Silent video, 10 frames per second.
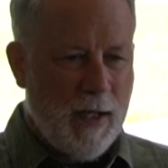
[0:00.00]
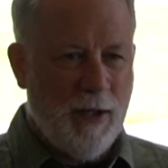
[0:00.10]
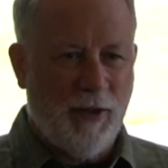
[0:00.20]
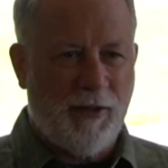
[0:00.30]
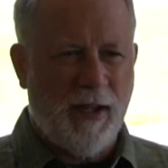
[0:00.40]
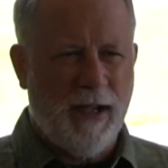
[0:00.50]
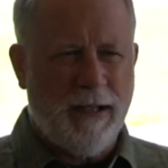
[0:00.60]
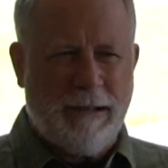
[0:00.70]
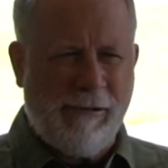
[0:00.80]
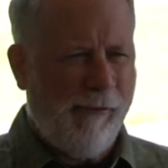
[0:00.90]
he'll
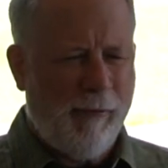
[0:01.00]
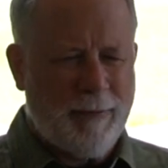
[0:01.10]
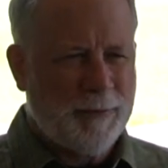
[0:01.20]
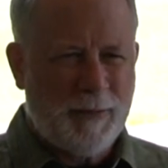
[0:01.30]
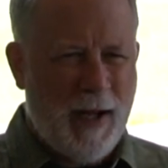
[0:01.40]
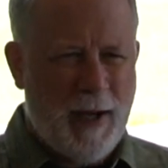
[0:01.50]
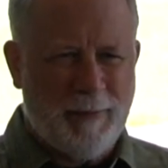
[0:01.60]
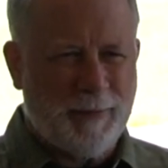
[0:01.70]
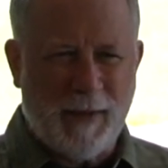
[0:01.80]
say, yeah,